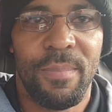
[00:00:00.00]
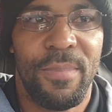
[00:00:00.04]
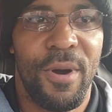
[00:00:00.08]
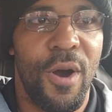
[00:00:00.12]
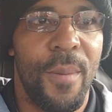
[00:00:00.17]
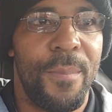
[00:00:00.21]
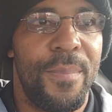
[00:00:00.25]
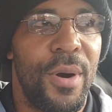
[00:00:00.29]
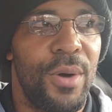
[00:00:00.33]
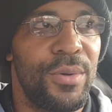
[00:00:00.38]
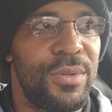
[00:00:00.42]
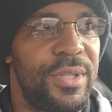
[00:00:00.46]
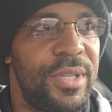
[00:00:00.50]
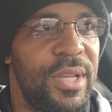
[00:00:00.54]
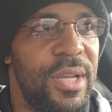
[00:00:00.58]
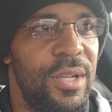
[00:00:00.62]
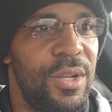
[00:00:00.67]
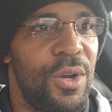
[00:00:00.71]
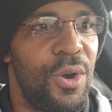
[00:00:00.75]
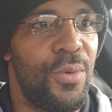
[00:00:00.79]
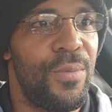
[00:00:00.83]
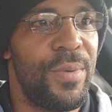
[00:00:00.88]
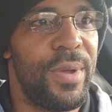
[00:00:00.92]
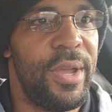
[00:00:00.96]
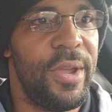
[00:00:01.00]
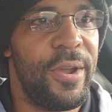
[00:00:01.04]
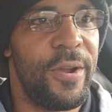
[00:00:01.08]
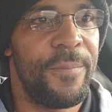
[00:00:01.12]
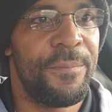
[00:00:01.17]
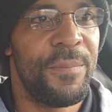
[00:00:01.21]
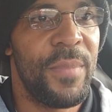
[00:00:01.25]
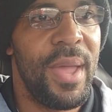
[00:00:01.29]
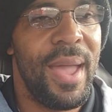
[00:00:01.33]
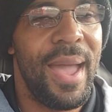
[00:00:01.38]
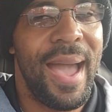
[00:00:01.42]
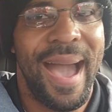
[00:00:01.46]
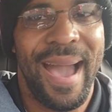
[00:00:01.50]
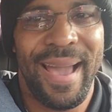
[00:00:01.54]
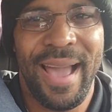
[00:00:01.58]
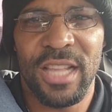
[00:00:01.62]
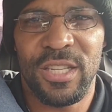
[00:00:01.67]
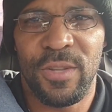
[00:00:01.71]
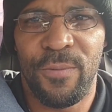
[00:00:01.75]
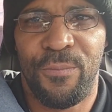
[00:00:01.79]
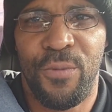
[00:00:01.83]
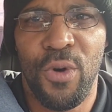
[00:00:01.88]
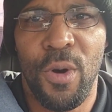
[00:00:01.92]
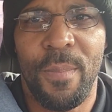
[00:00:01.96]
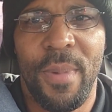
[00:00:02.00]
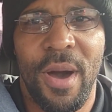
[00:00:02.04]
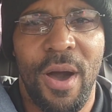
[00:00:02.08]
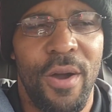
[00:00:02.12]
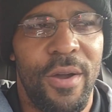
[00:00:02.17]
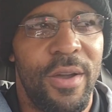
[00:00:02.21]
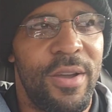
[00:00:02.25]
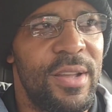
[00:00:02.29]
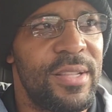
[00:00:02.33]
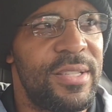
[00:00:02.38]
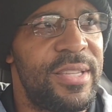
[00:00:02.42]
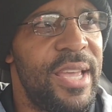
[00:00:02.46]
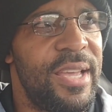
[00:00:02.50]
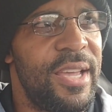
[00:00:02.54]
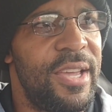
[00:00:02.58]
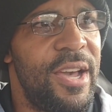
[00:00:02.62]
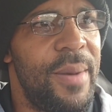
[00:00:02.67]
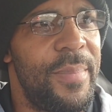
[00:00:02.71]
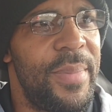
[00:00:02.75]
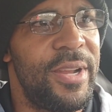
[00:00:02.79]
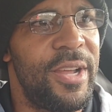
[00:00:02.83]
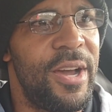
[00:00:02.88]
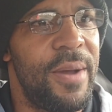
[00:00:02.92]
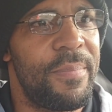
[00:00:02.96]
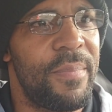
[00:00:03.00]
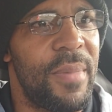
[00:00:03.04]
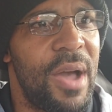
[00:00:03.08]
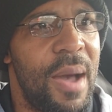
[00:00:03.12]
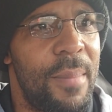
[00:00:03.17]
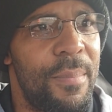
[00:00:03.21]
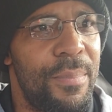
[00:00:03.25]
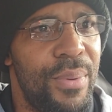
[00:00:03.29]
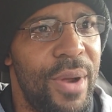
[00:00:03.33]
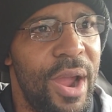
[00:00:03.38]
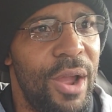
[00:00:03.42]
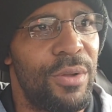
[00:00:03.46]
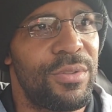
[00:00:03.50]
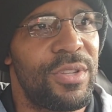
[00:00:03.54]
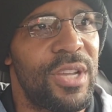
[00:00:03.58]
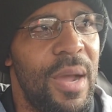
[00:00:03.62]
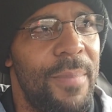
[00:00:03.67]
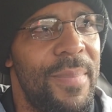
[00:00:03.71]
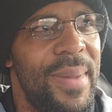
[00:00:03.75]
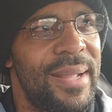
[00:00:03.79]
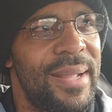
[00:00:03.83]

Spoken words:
Popo sitting over here. I got some football content coming up. I'm probably gonna talk